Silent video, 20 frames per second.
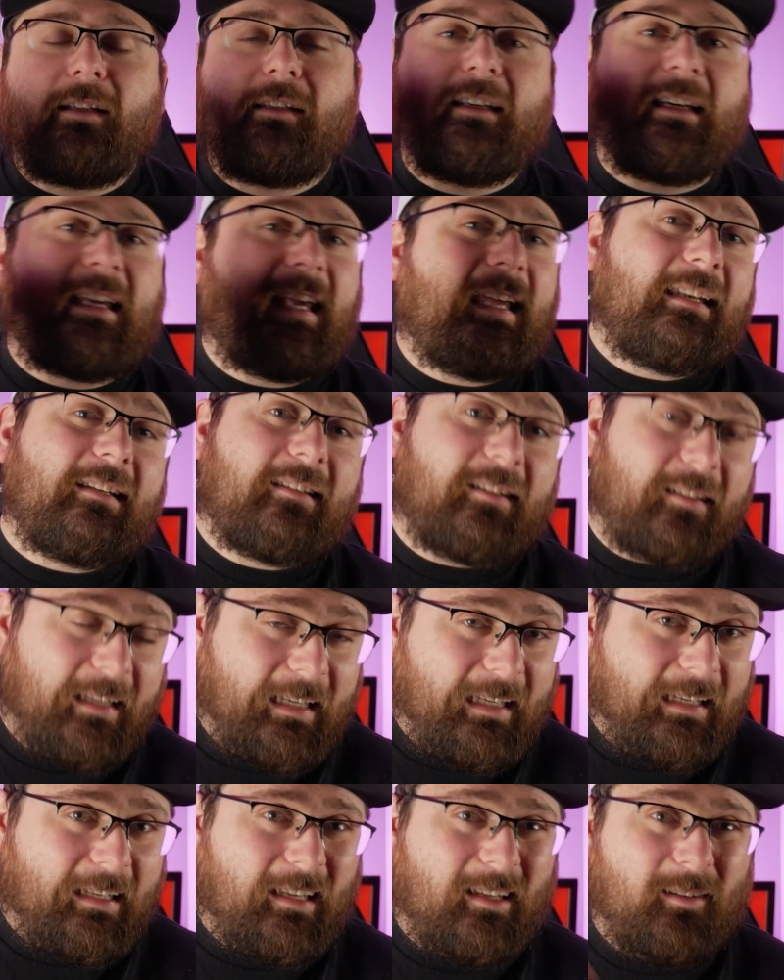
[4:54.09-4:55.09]
You can
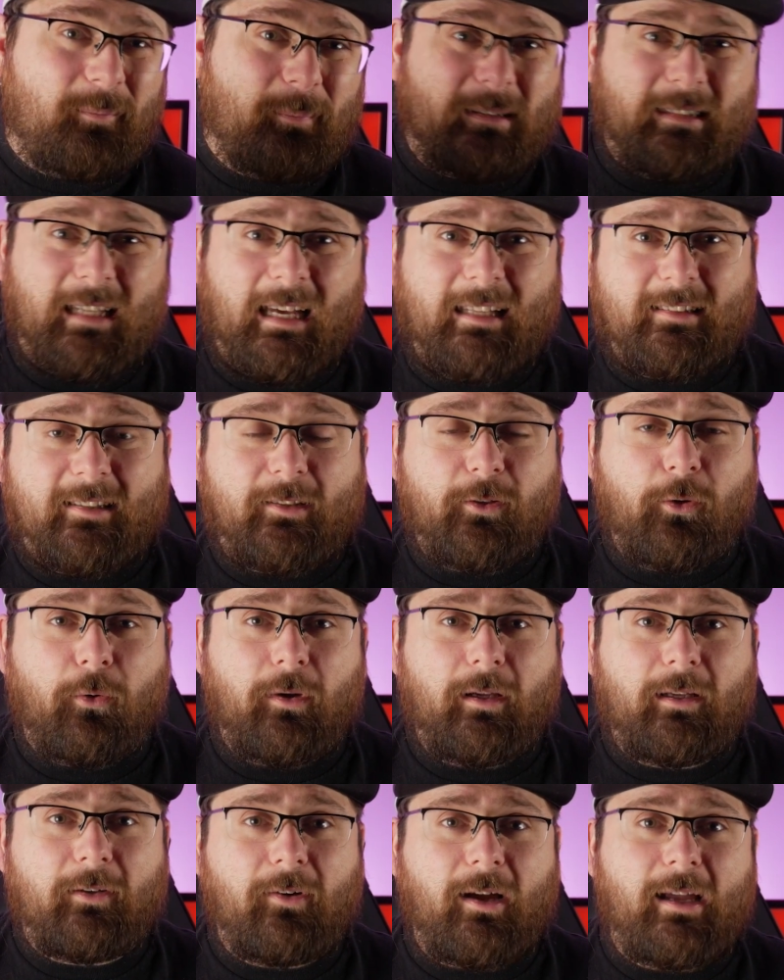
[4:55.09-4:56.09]
delete it, but that's
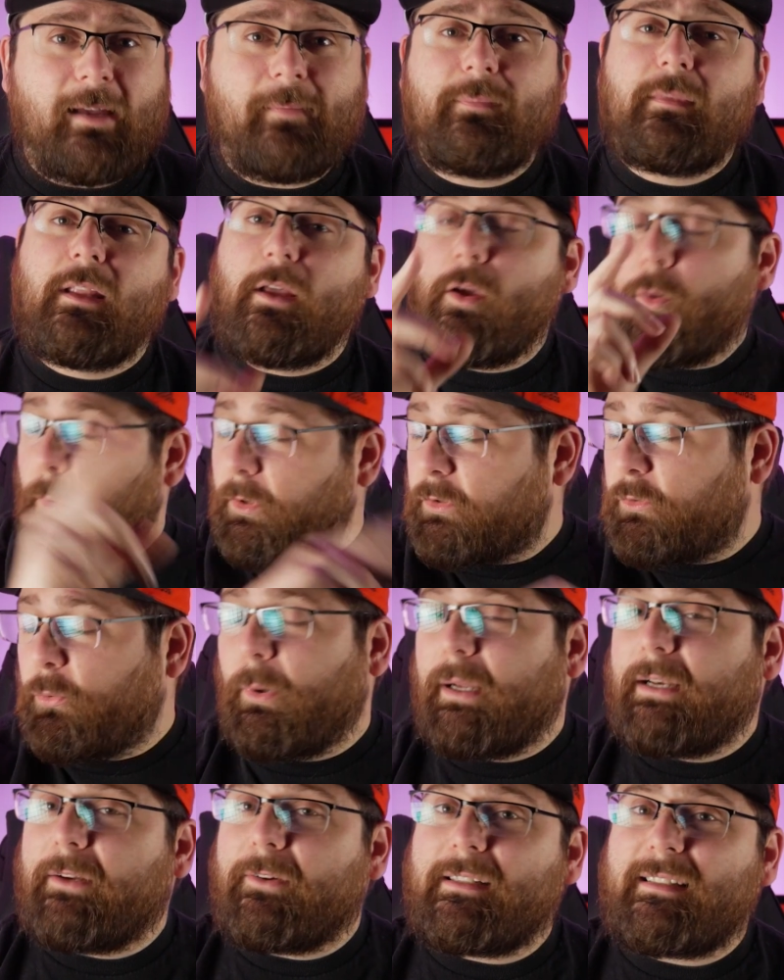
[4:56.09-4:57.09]
annoying, right? Well,
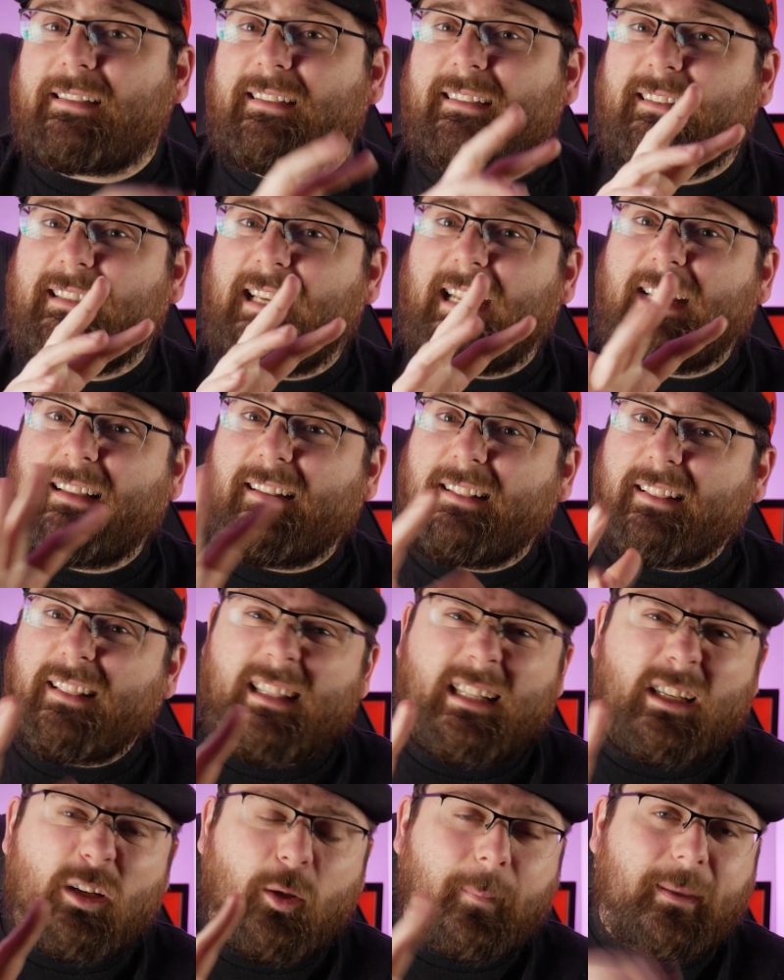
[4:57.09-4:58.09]
Twitter is getting a
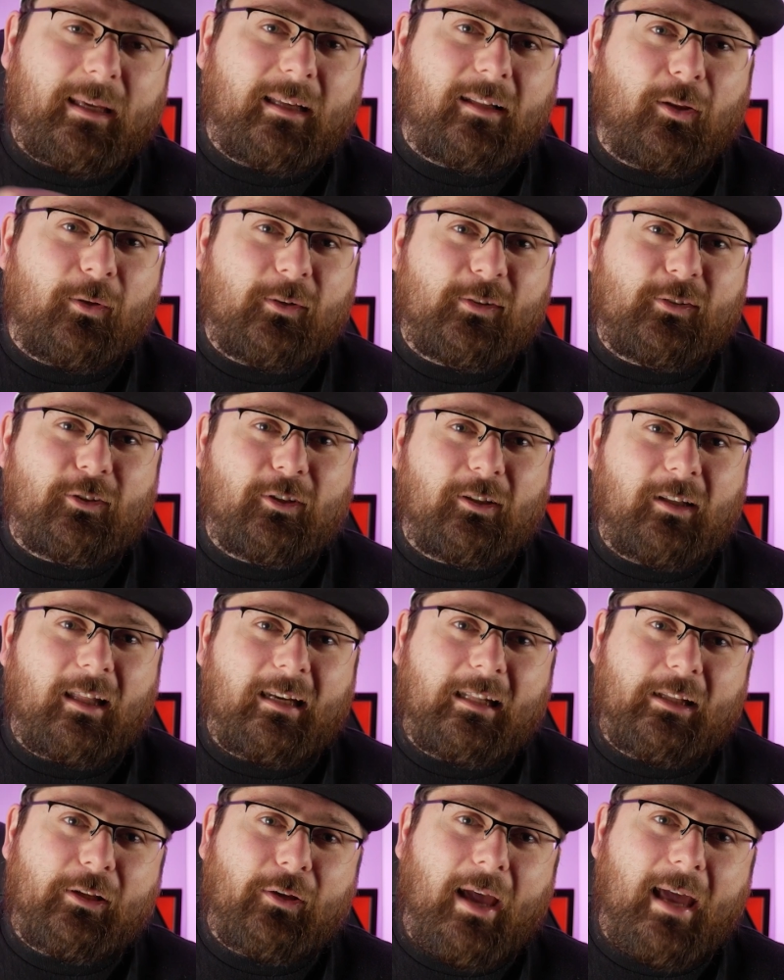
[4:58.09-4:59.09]
little bit closer to
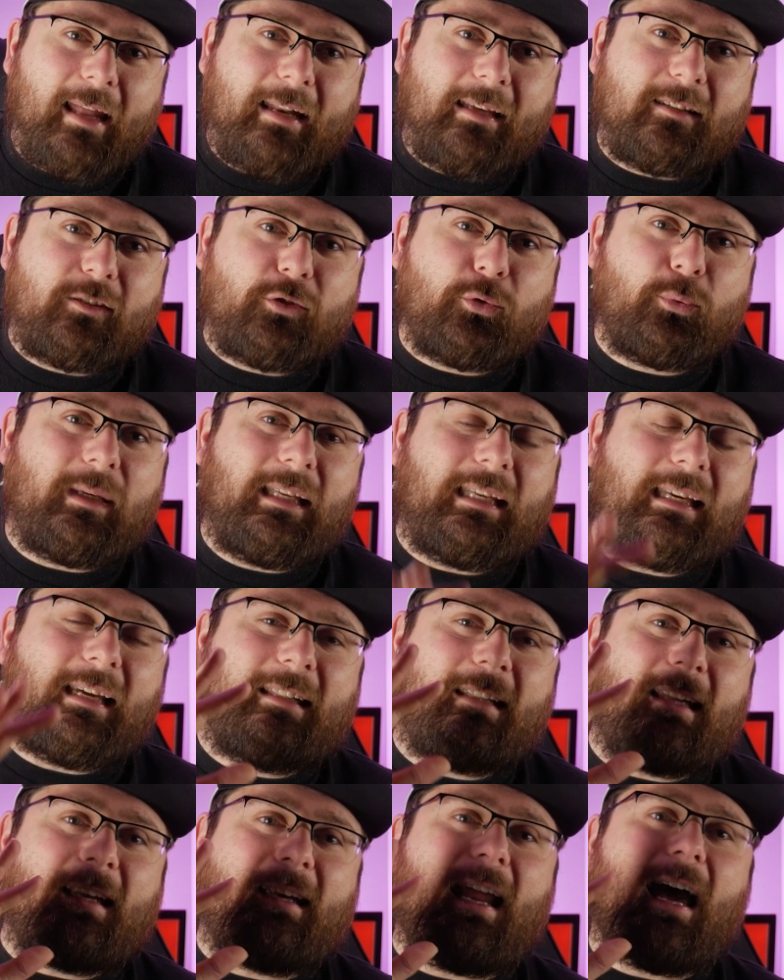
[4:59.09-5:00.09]
letting you edit a tweet
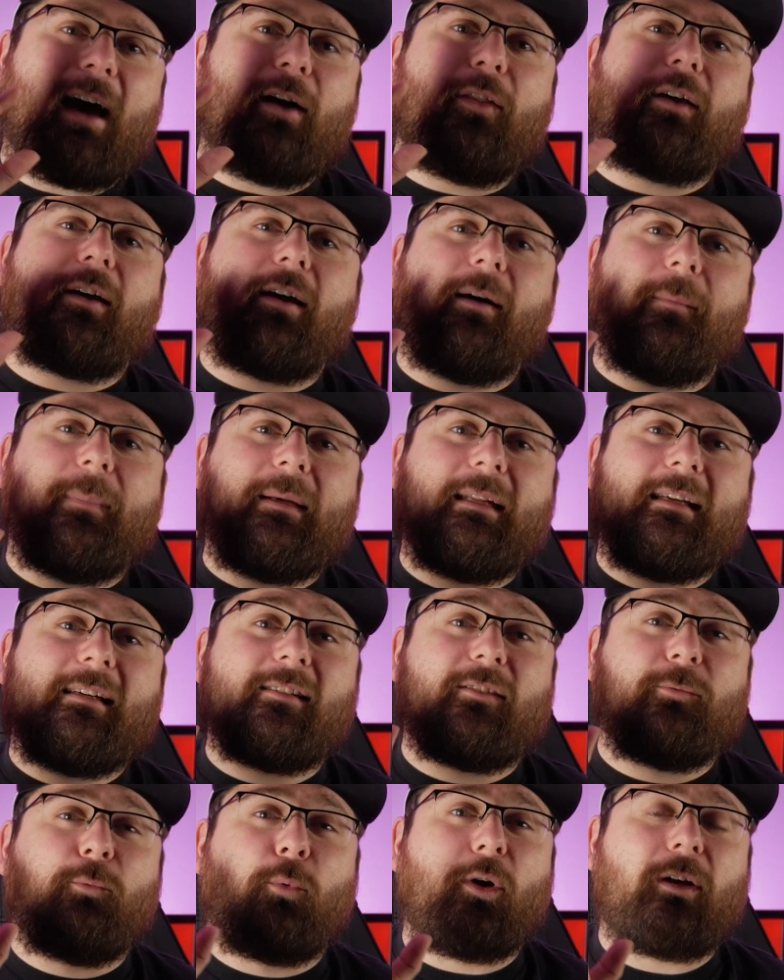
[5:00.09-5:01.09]
and that now the company
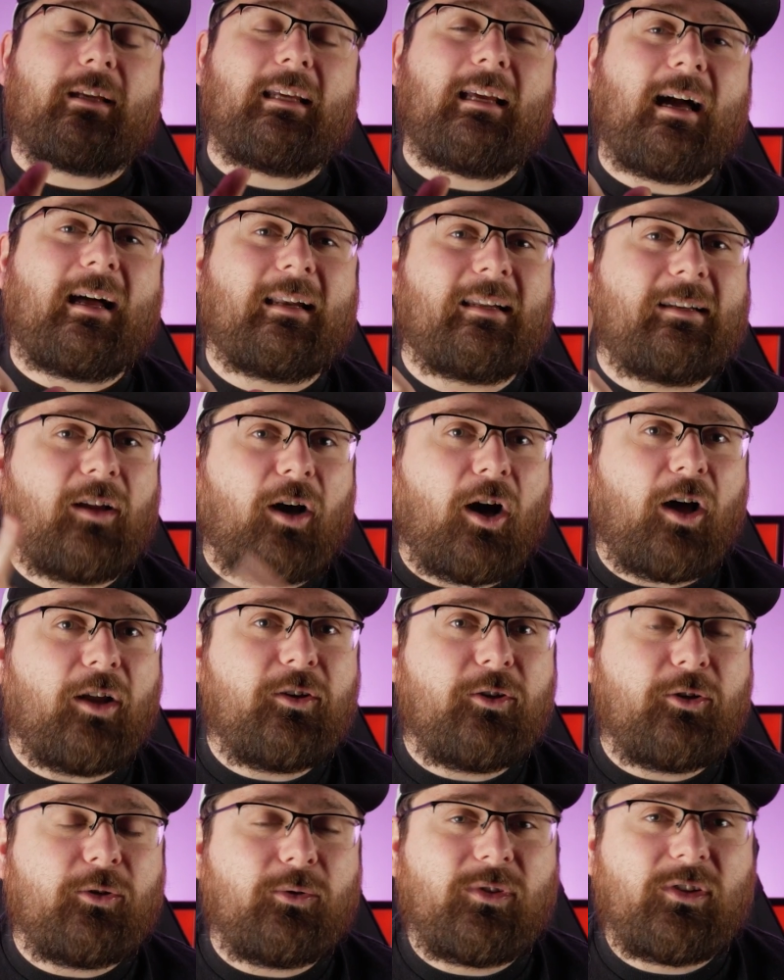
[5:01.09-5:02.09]
is working on an
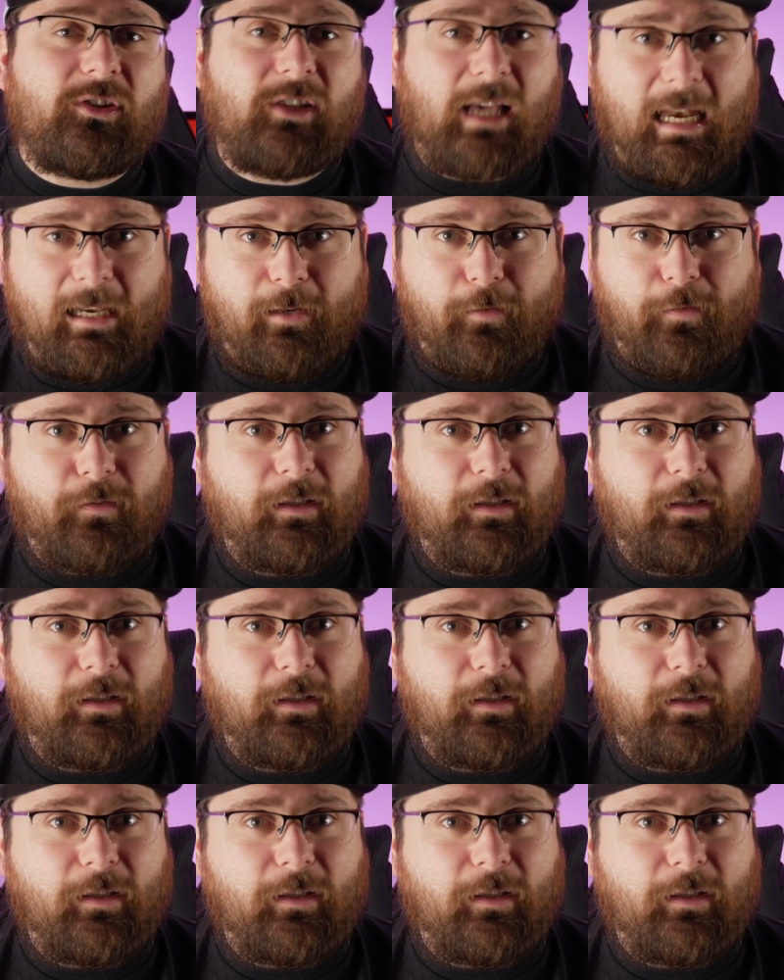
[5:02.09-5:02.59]
undo send